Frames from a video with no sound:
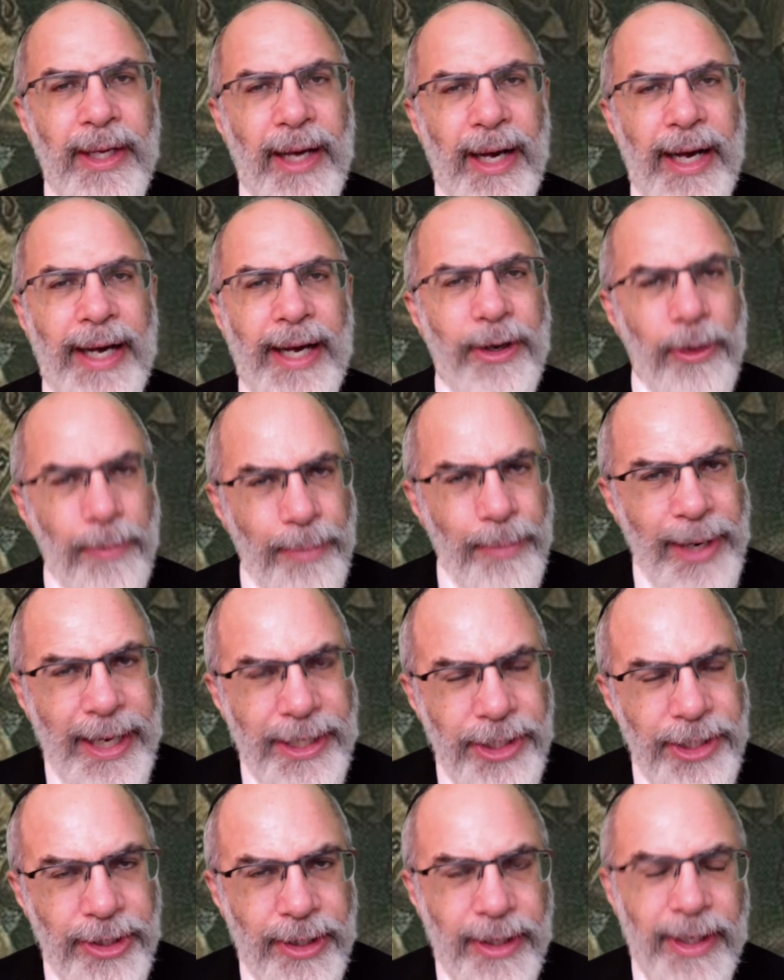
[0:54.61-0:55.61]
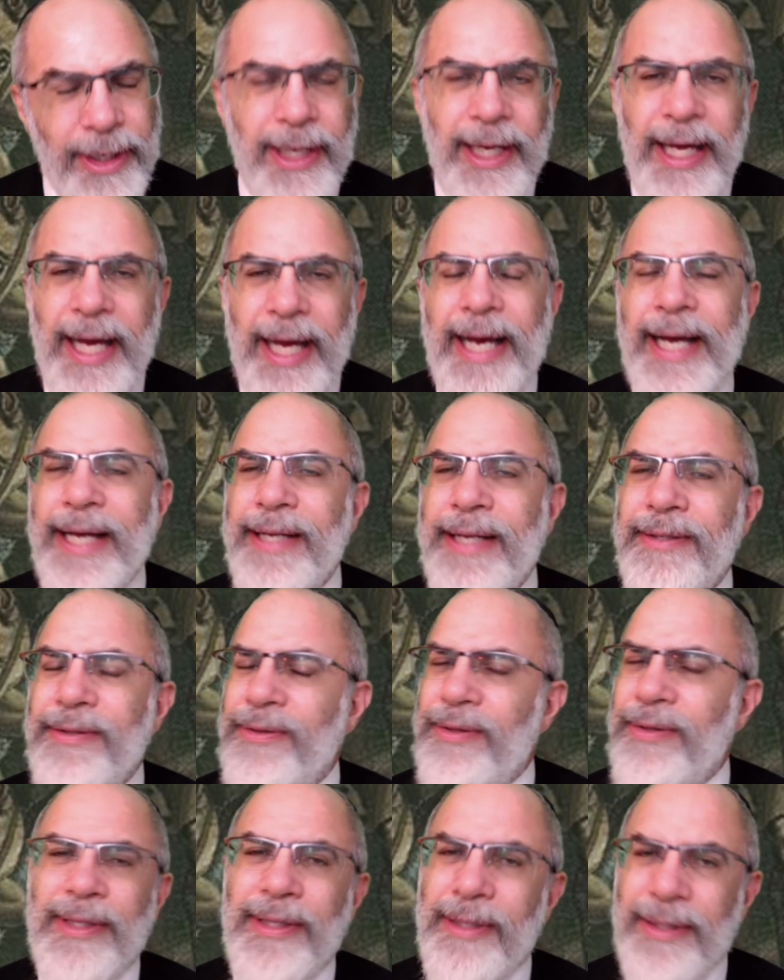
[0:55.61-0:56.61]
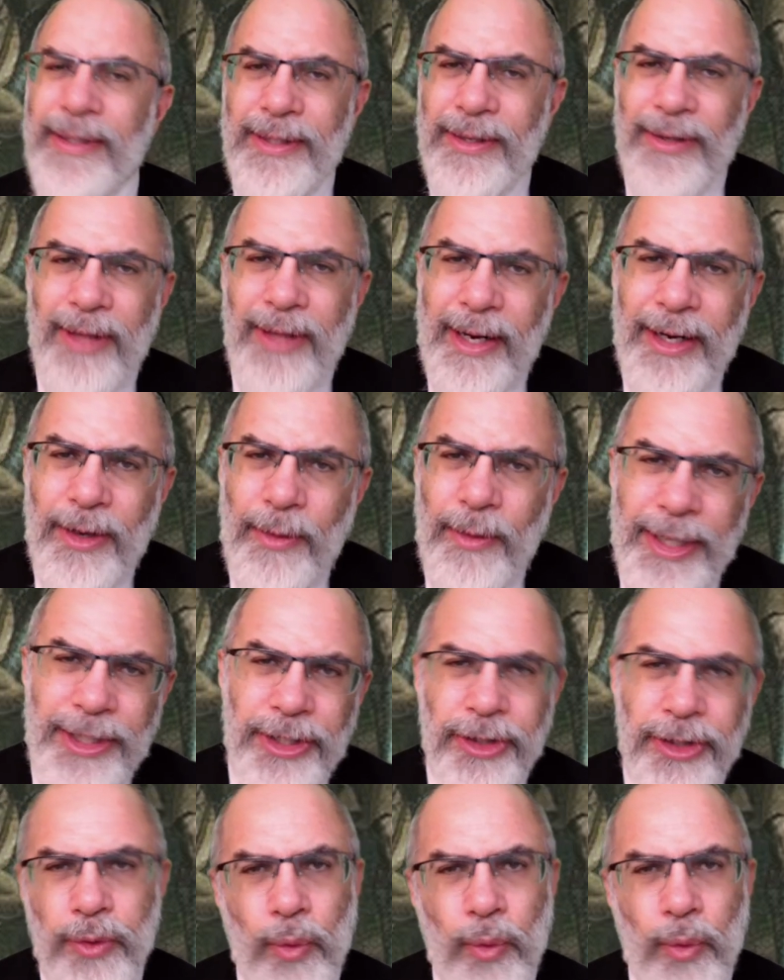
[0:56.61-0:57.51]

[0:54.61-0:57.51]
an oppressor. And uh, there are a lot of questions.